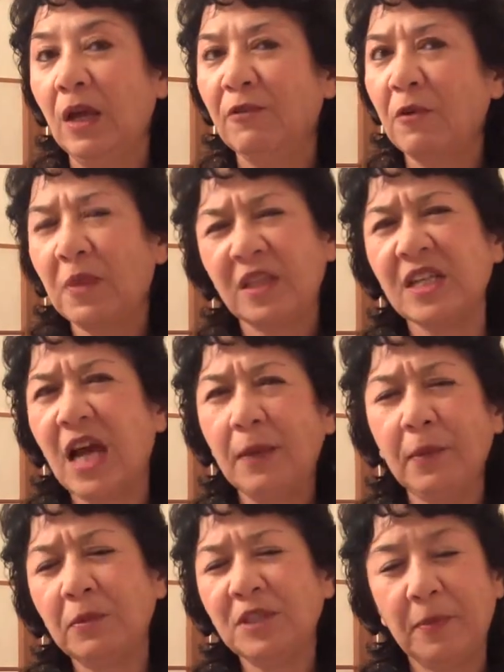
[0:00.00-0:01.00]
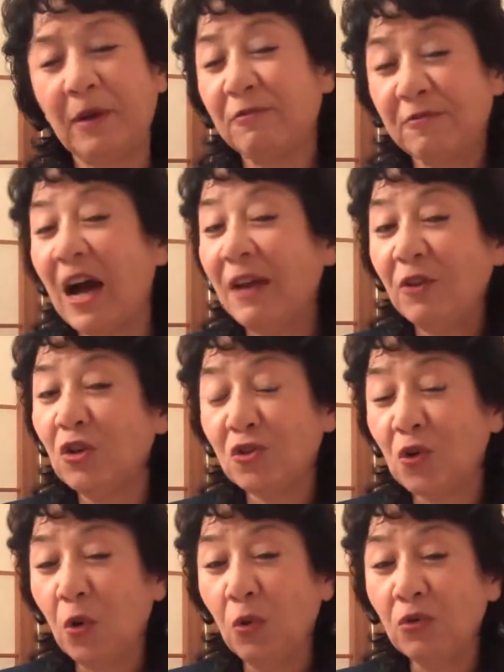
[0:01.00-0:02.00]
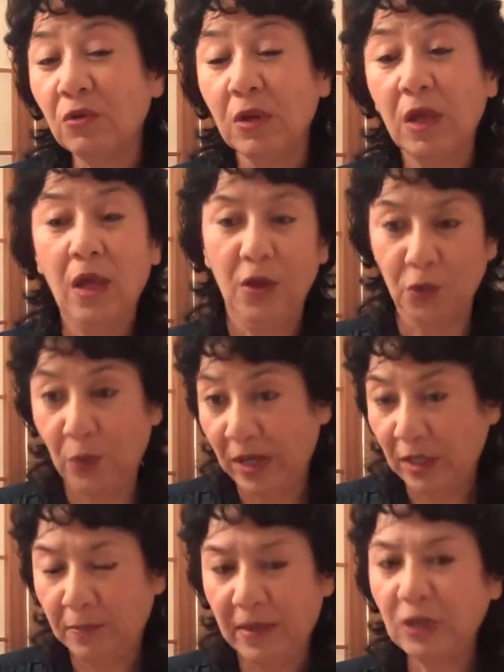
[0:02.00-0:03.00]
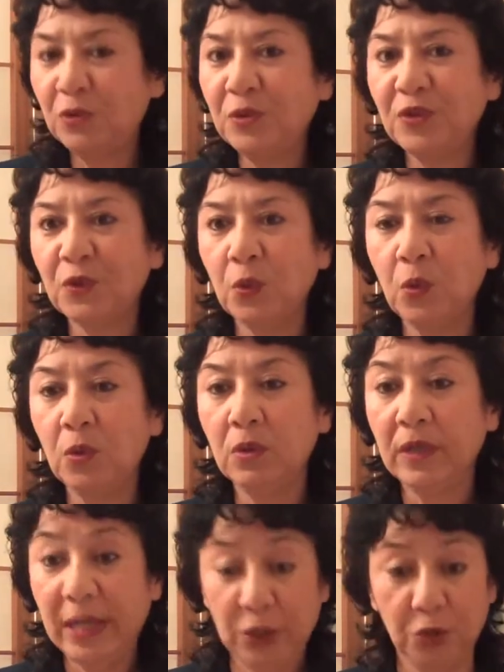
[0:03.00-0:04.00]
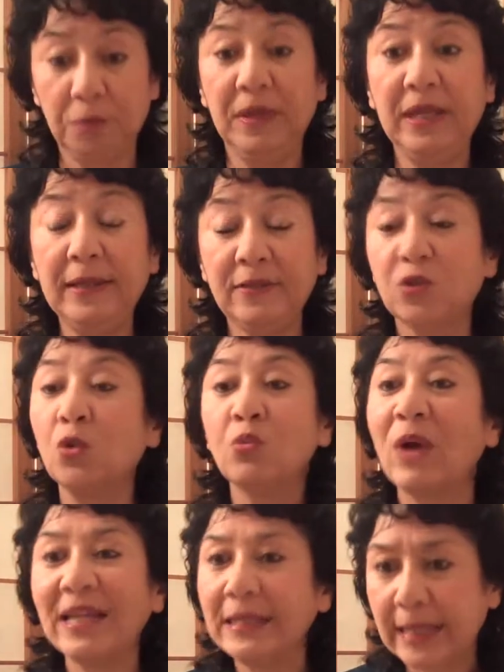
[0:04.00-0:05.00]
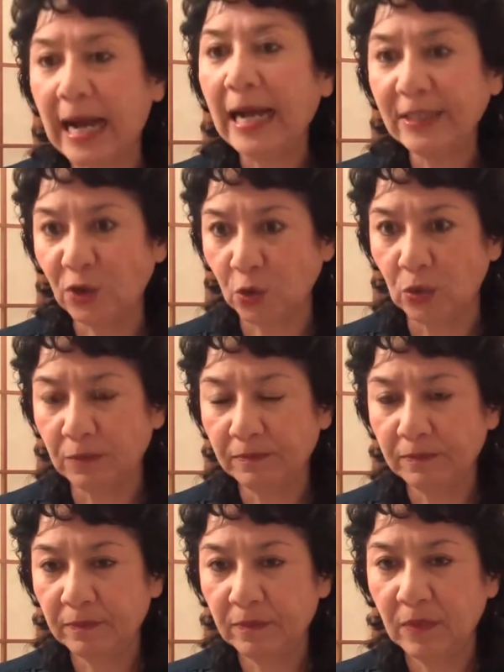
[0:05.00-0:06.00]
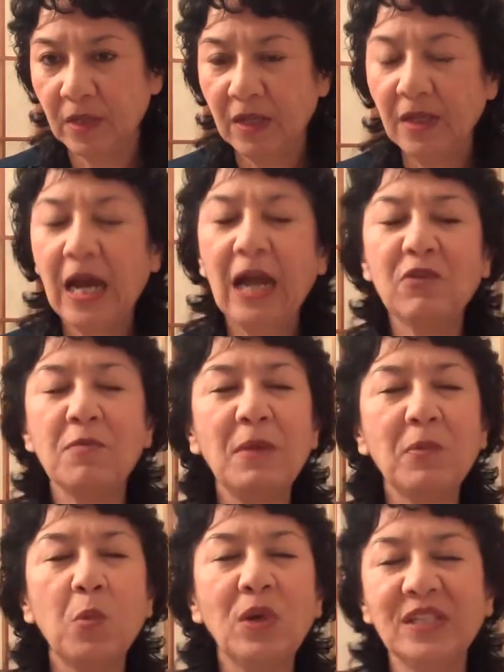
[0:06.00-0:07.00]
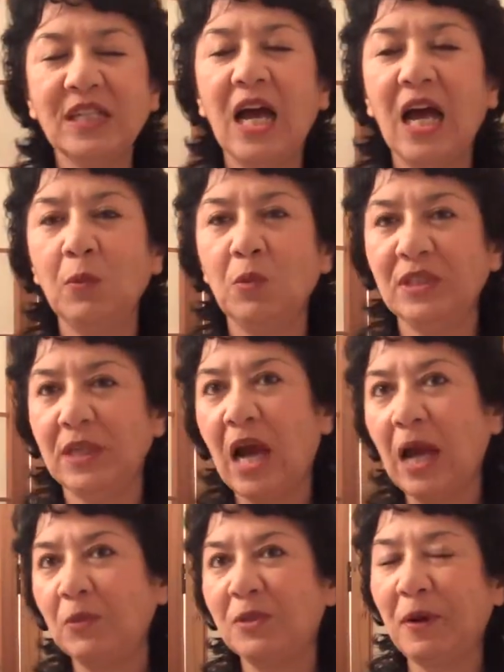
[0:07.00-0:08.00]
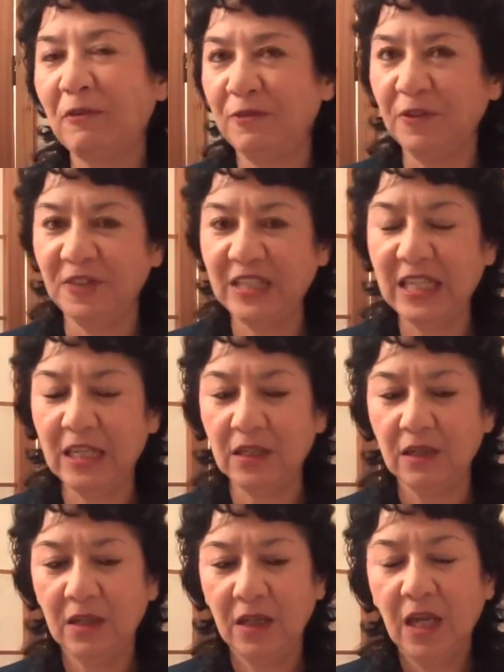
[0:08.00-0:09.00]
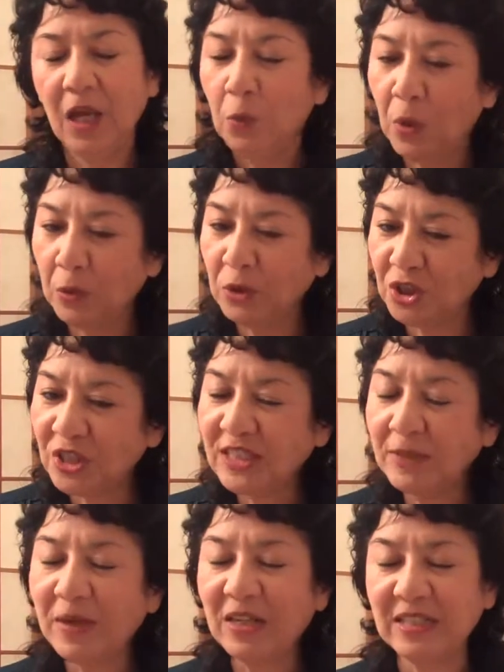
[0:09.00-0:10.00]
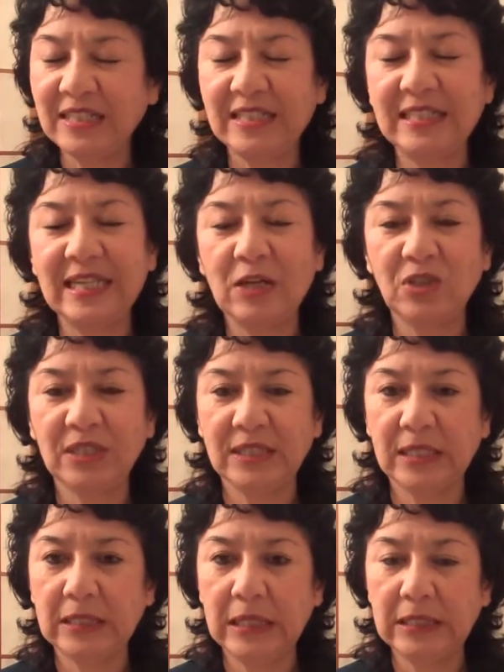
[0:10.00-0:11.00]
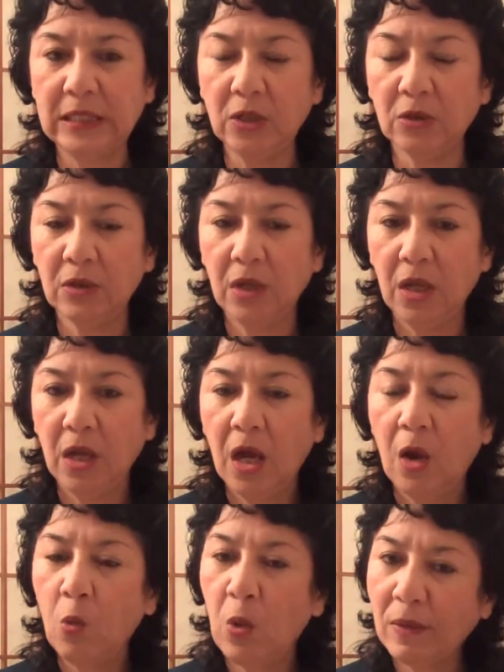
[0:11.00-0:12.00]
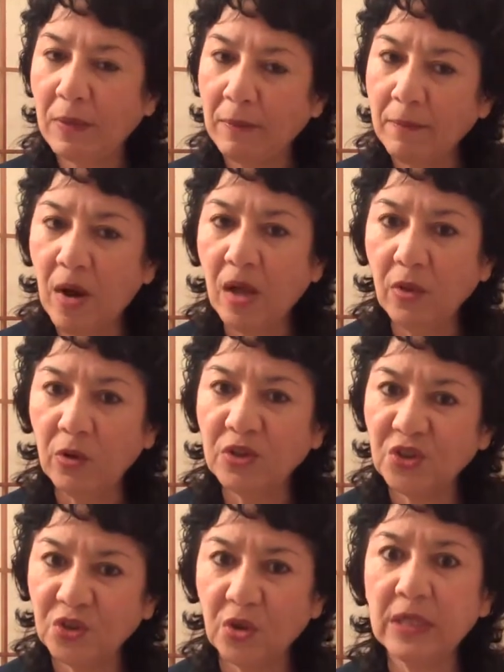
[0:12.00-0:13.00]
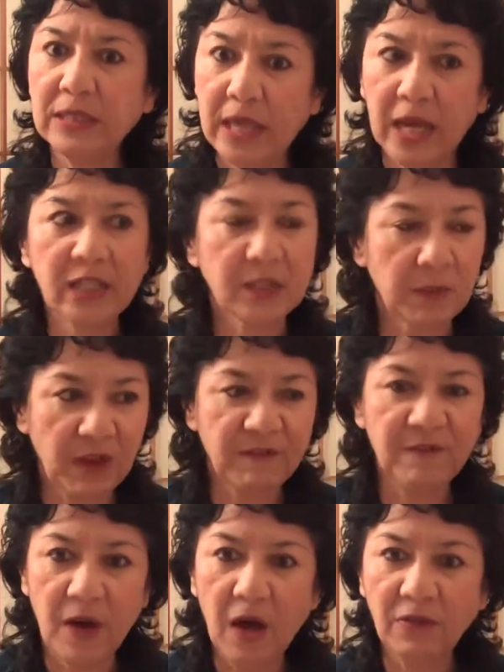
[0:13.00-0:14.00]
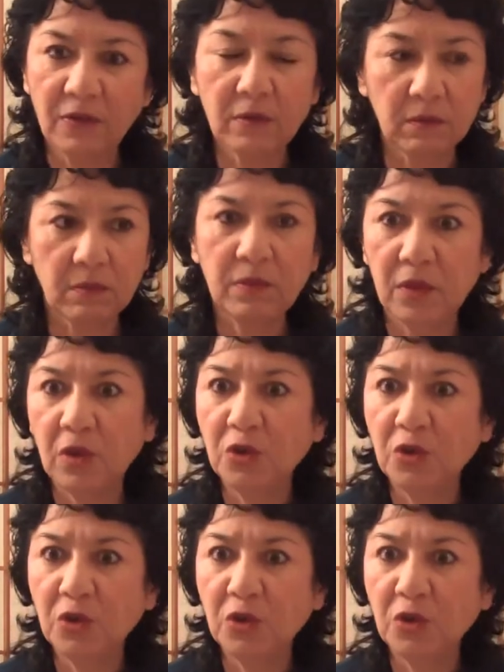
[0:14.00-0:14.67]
from the time I was about 5 years old, through elementary school, intermediate school, right into high school. I remember one time when I was about 15, we were just about to sit down to Sunday dinner when my mother started to ask my father the